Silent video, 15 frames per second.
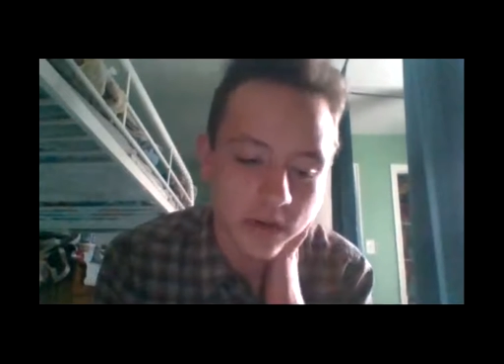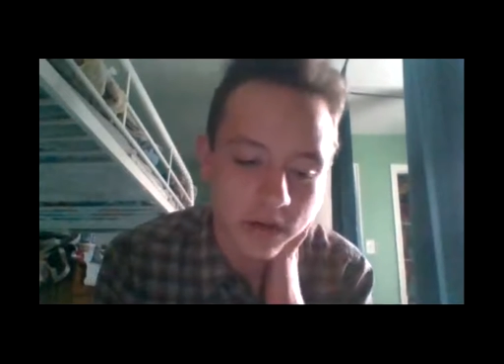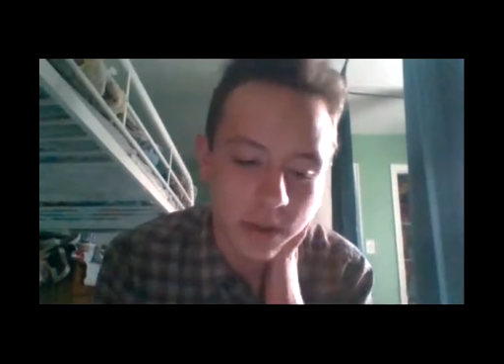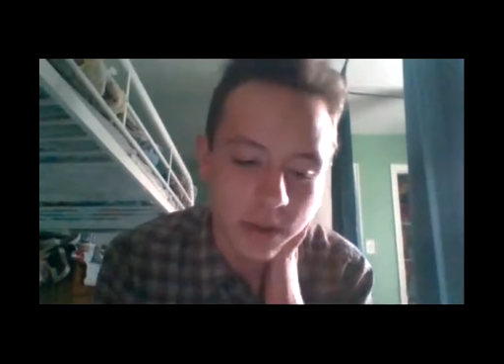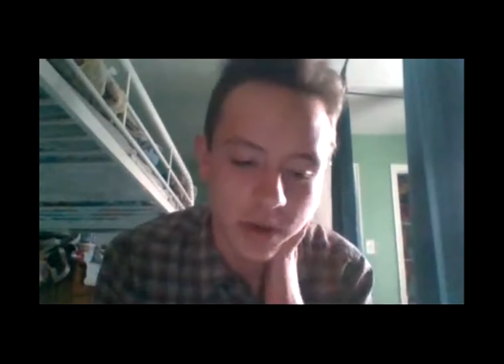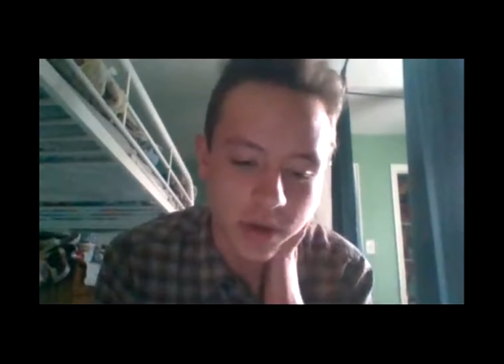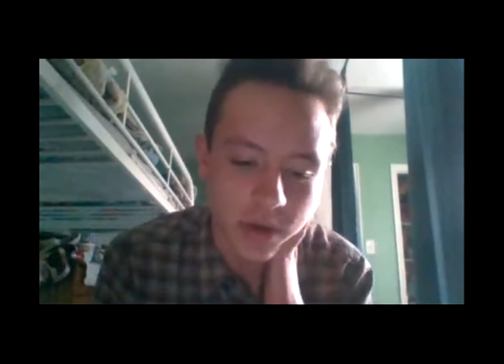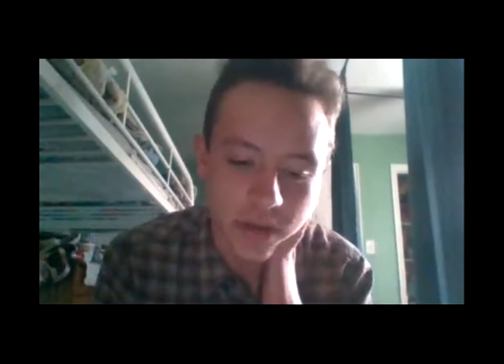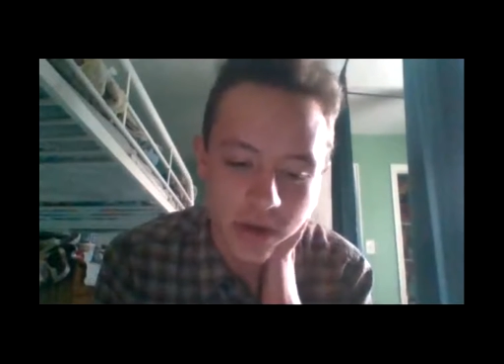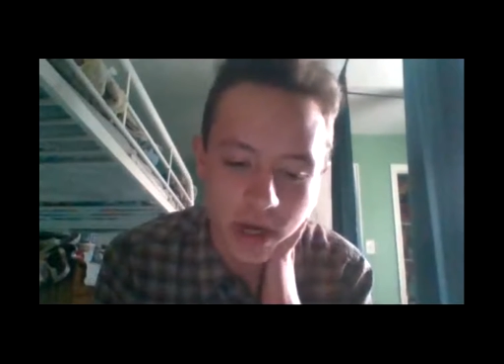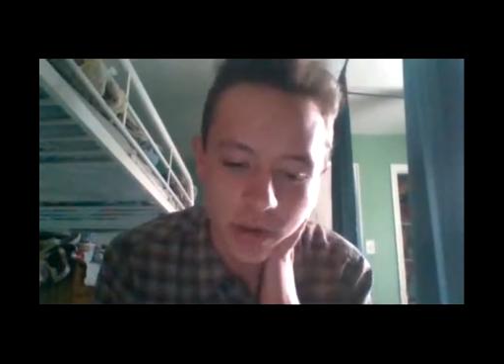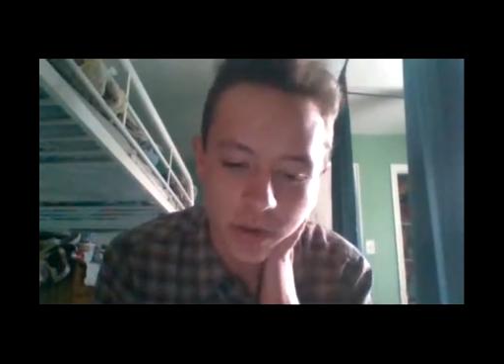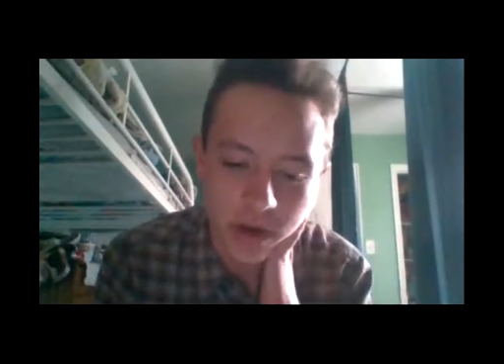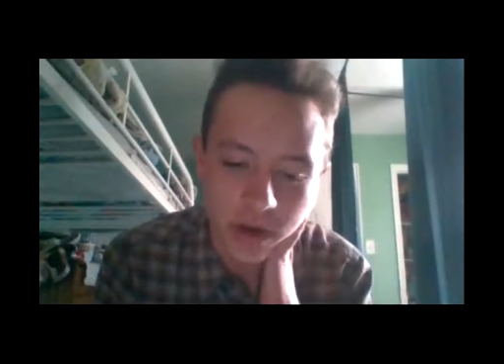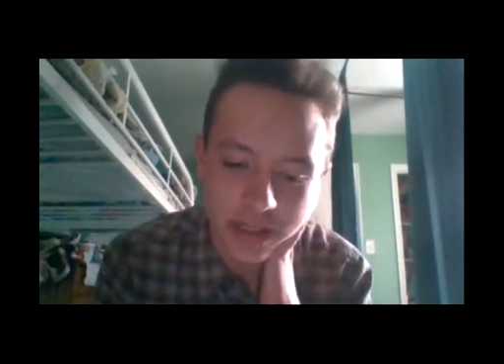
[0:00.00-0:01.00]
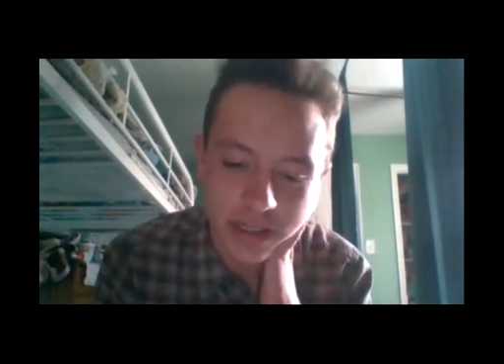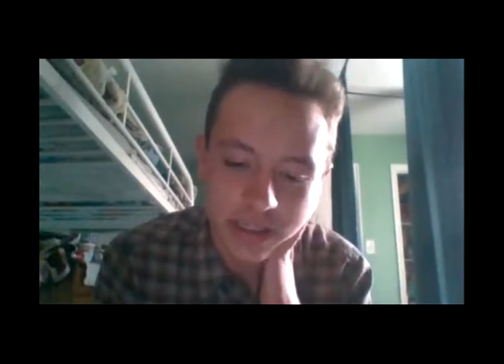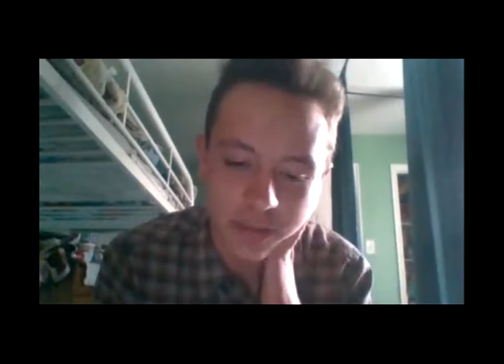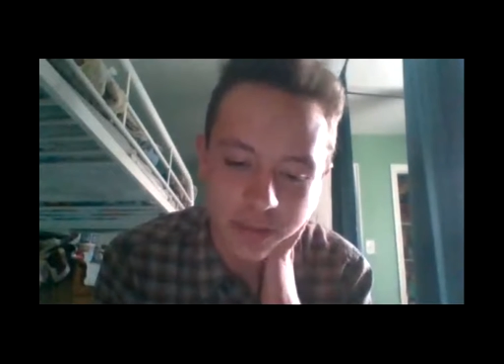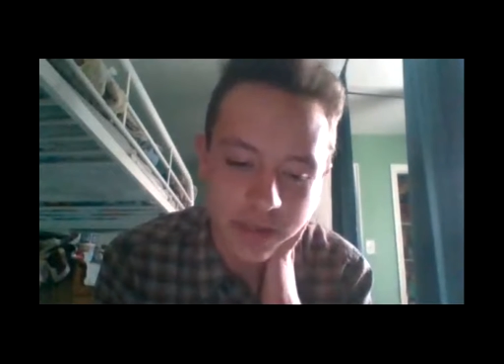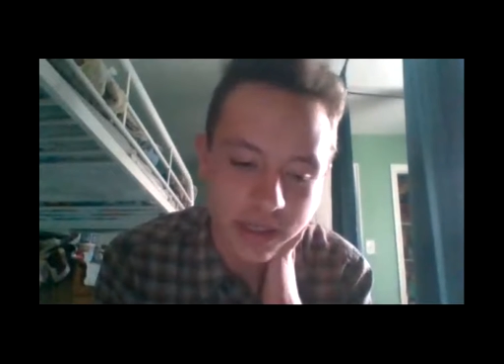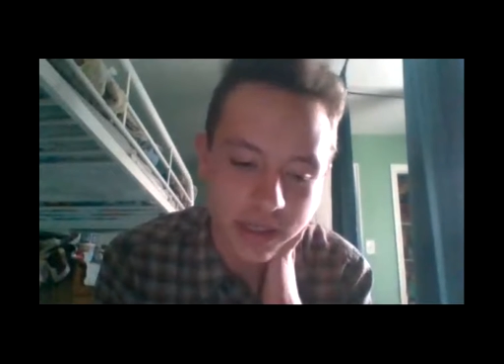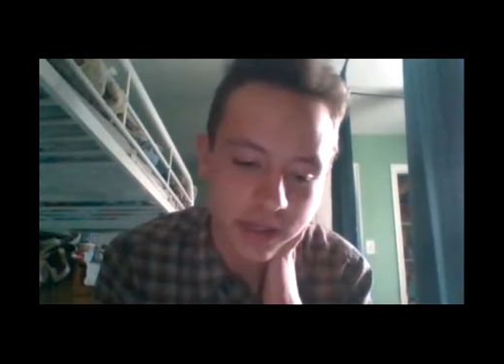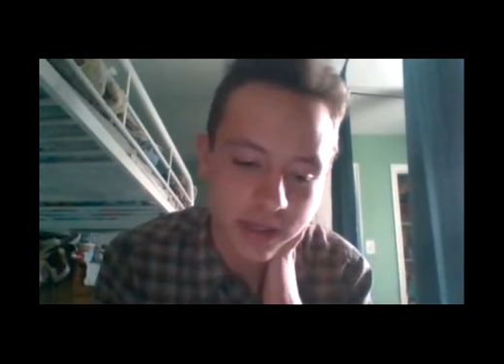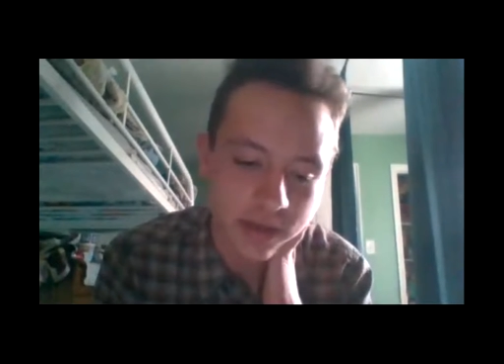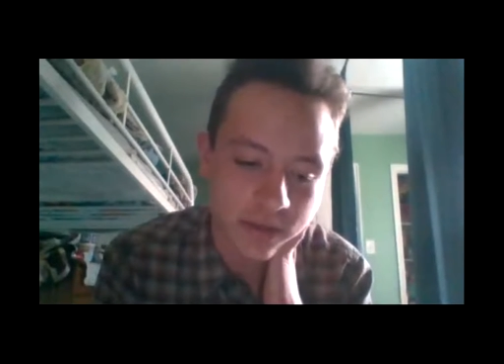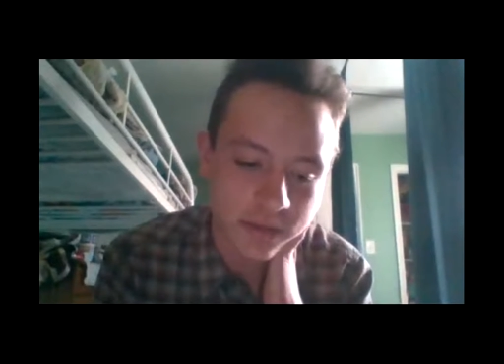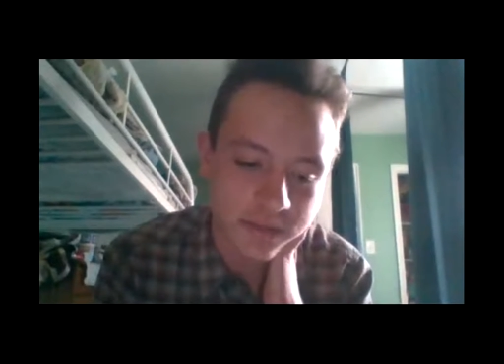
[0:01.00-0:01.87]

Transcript: We both thought we wanted something new.